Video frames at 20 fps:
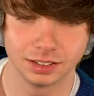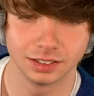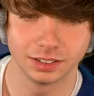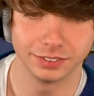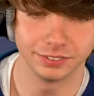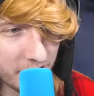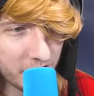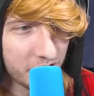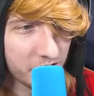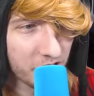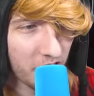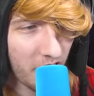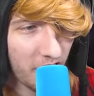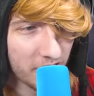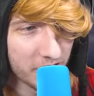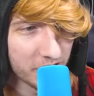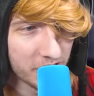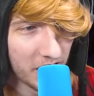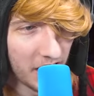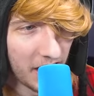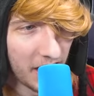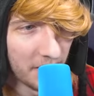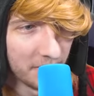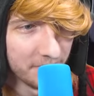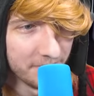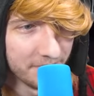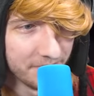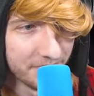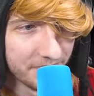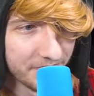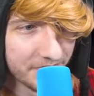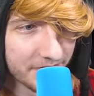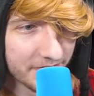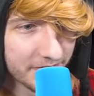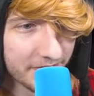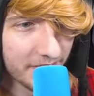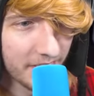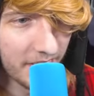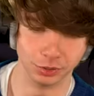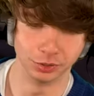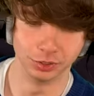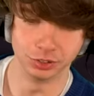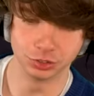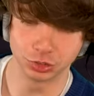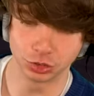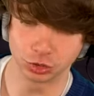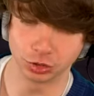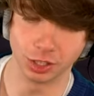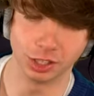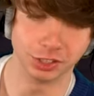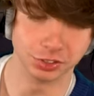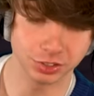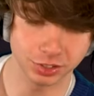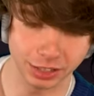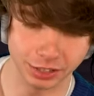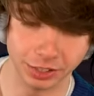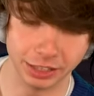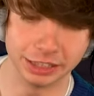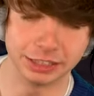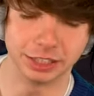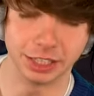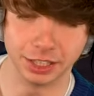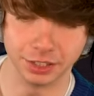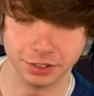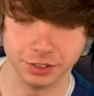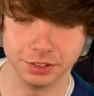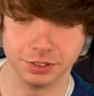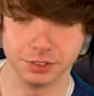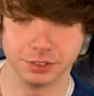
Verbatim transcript: He's charged cool. up. He earned his trust. I like that.